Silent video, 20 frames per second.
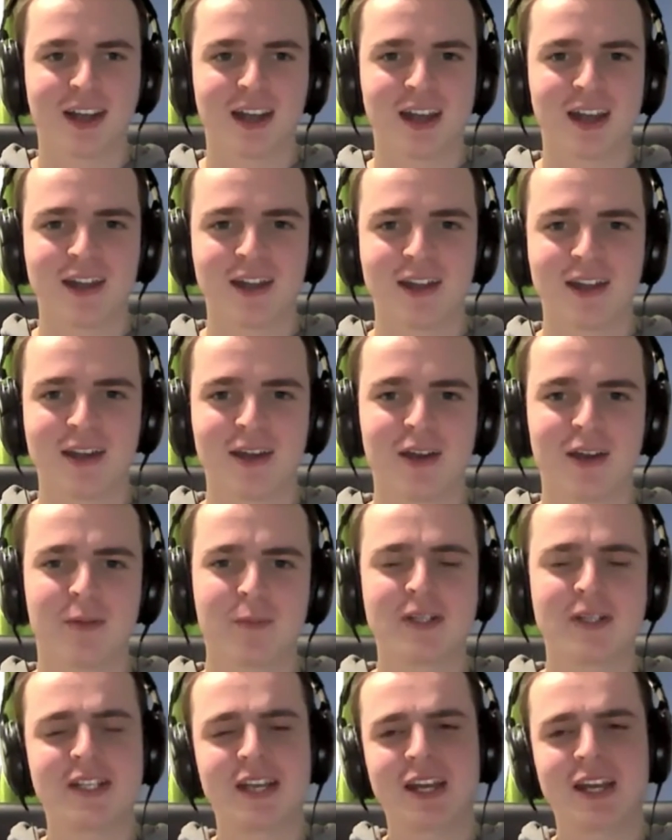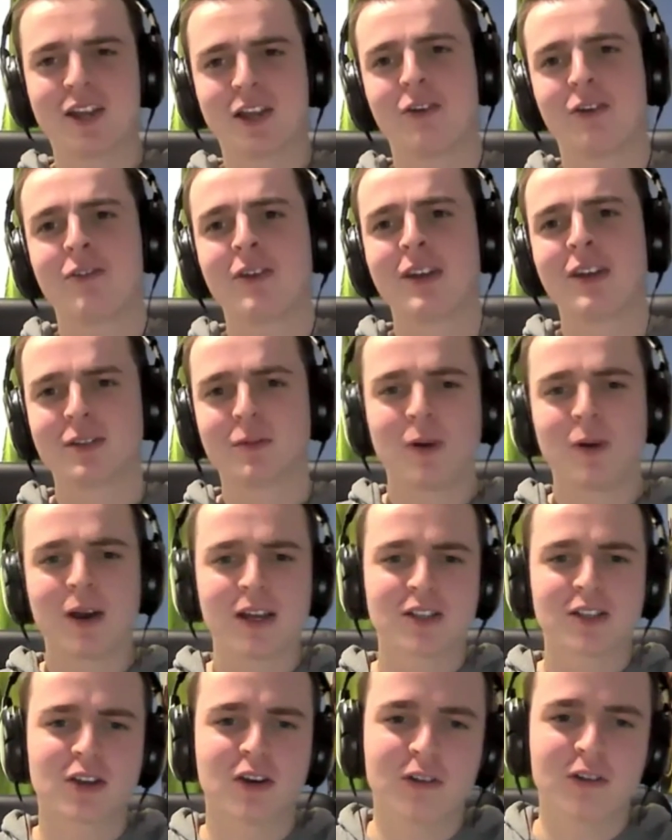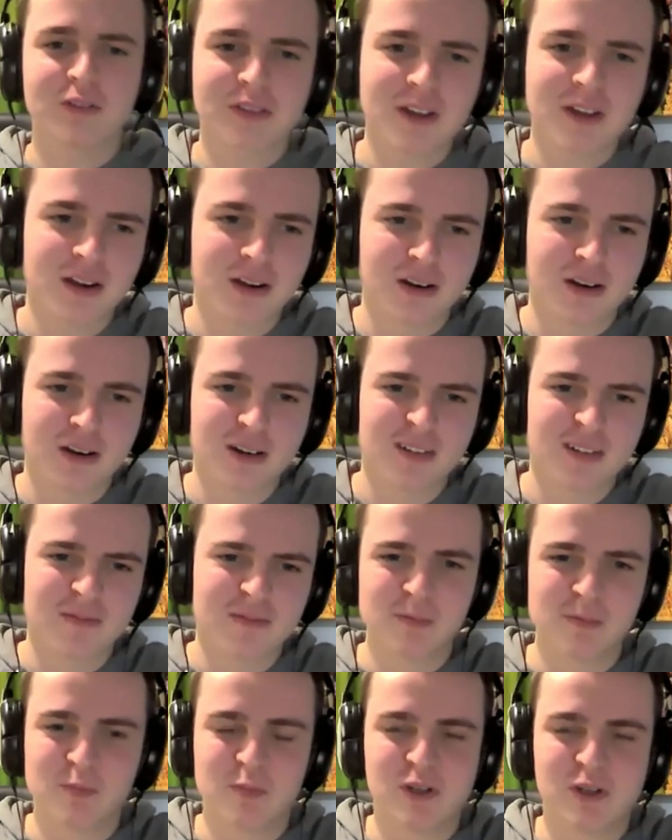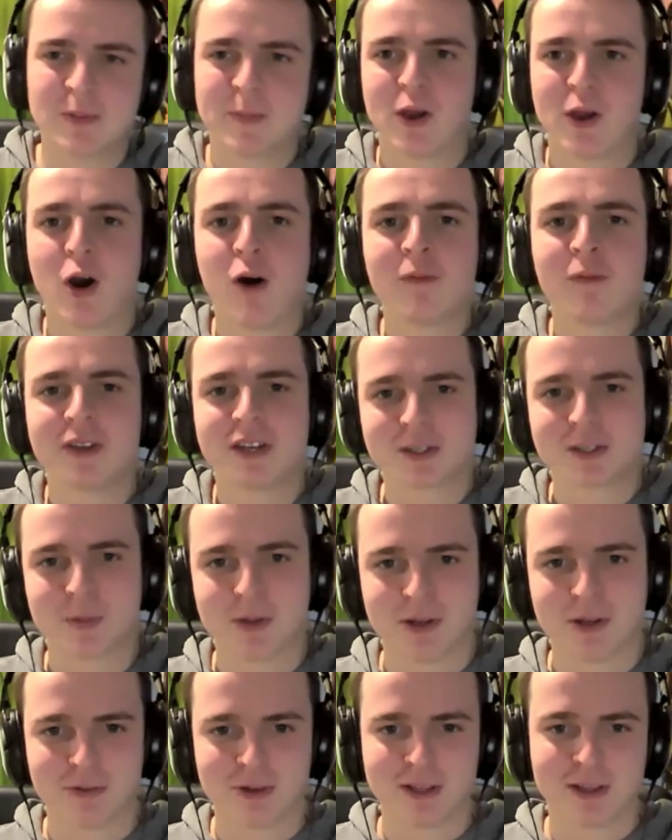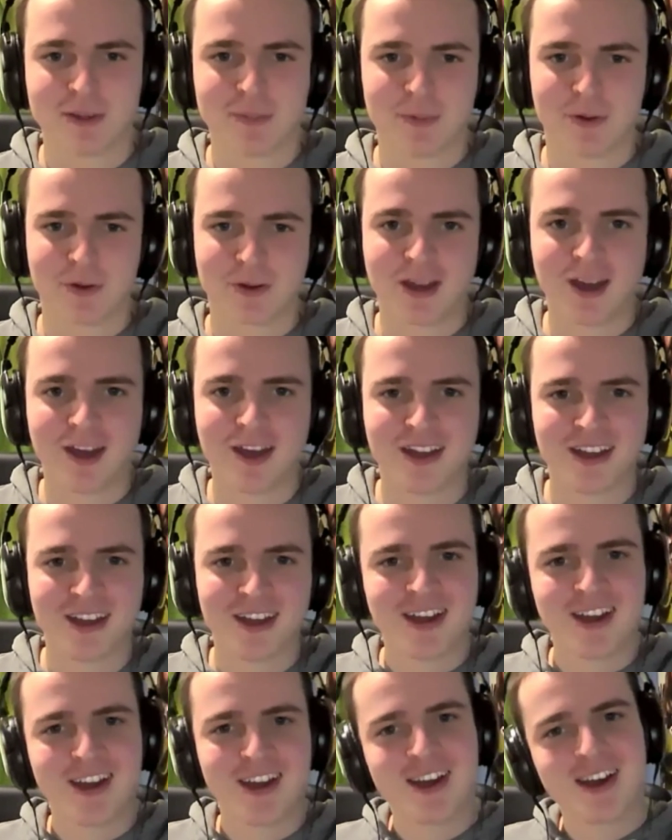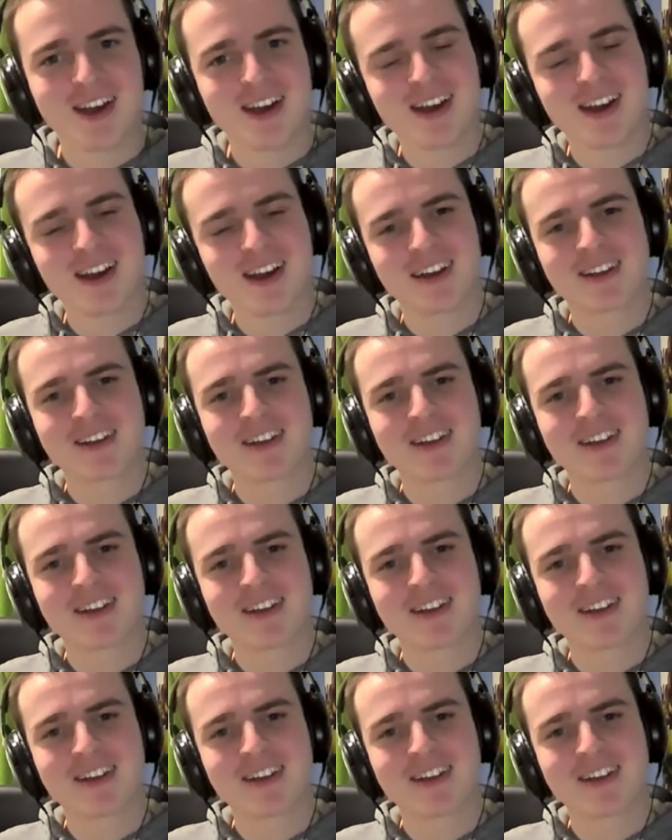Any yeah. particular reason why it's called that, or would it be obvious when you read the book? I